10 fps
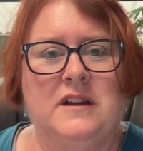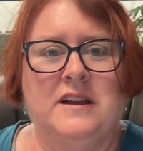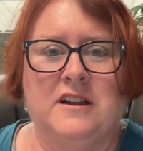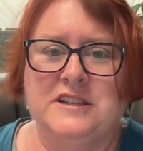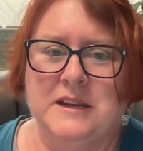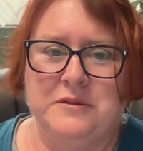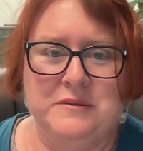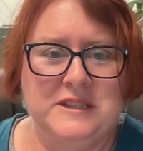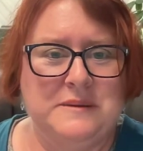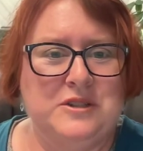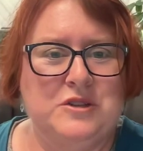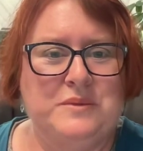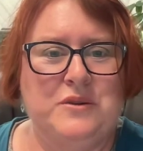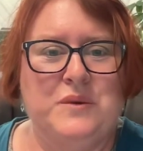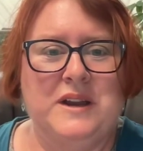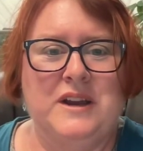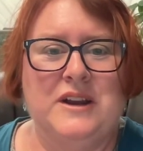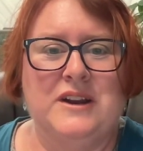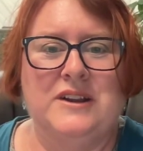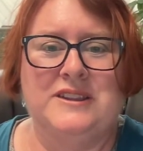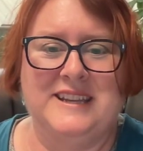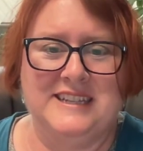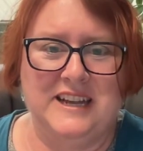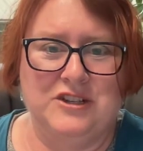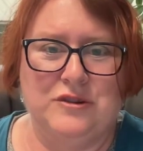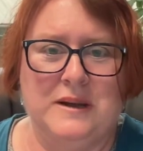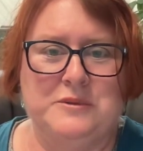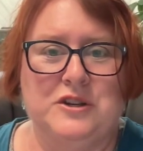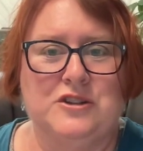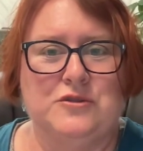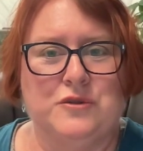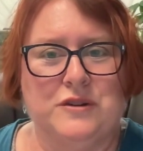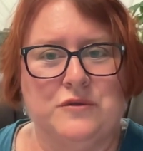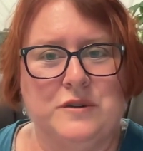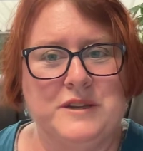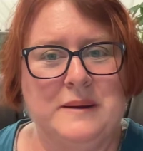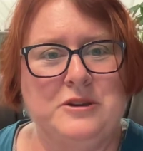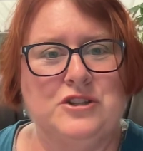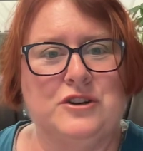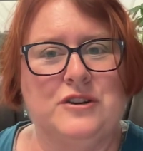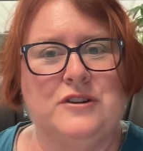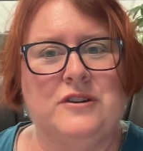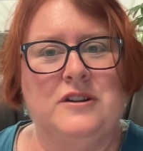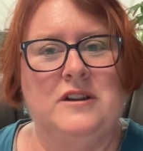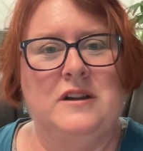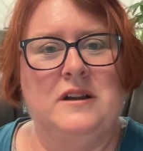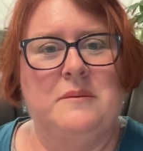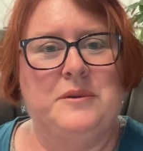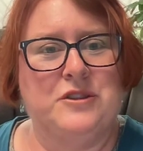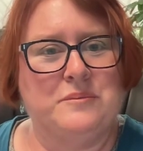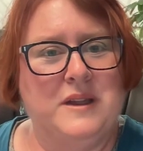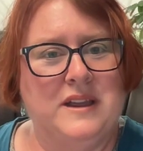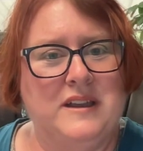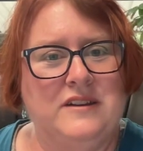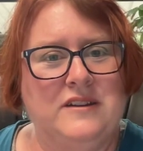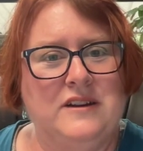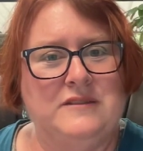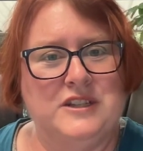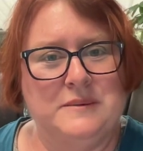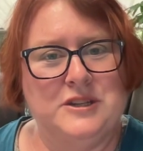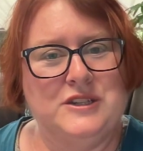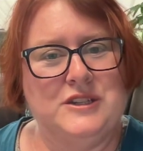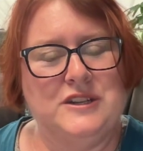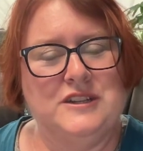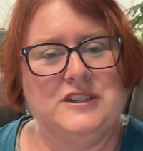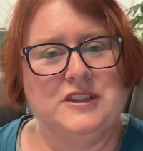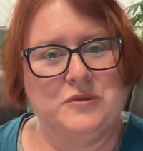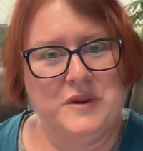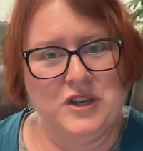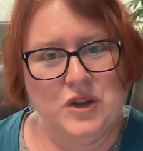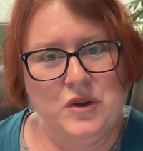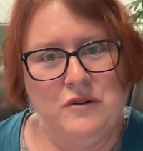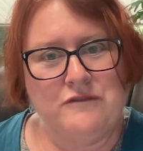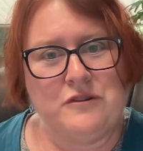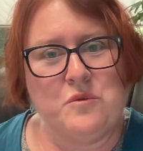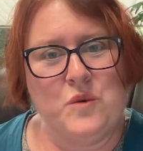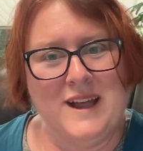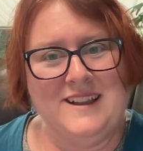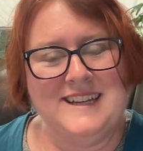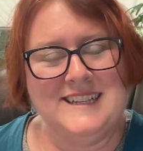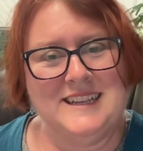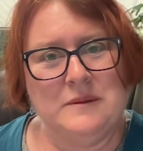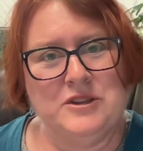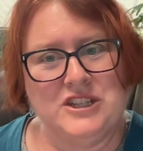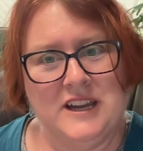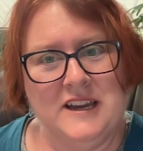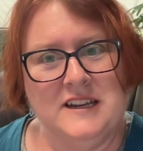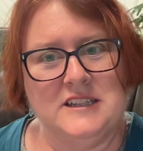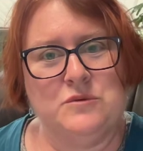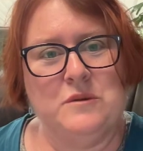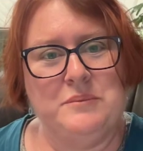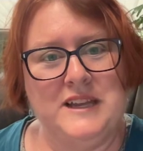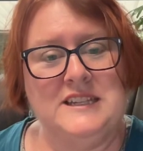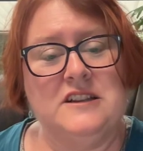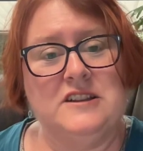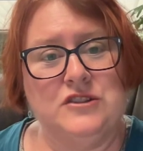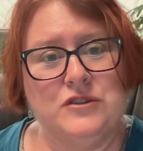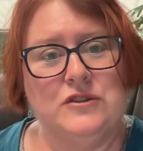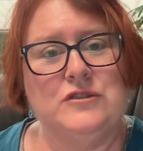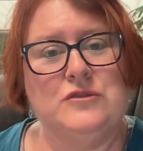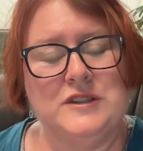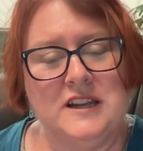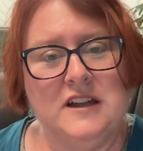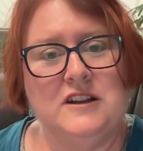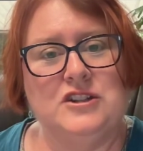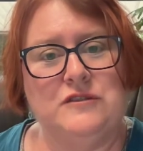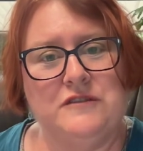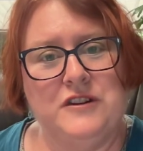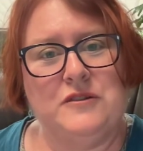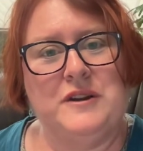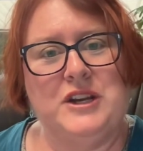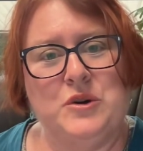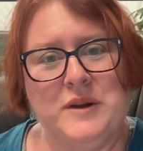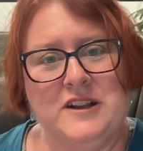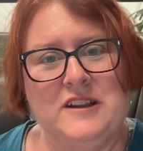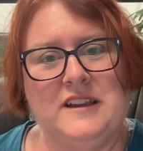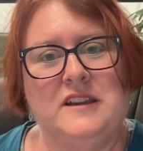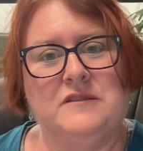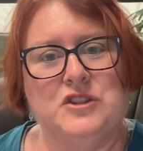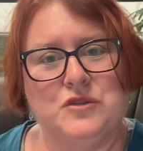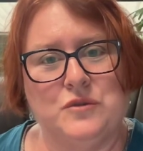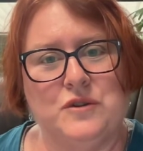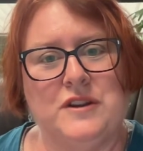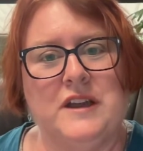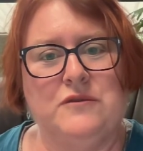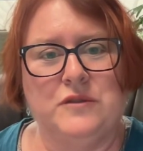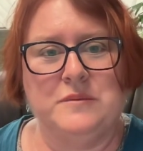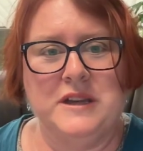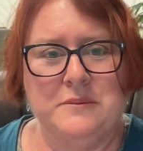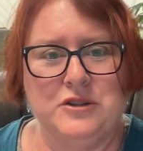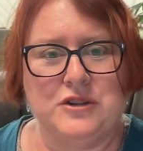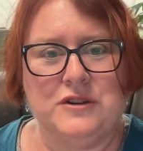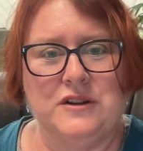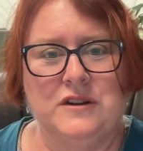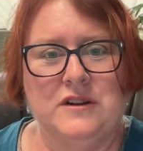And all this time, no one seems to be aware that these eye drops are stored at temperature, but they're made of substances that we know from well-established science will basically turn to sludge very quickly if stored at room temperature.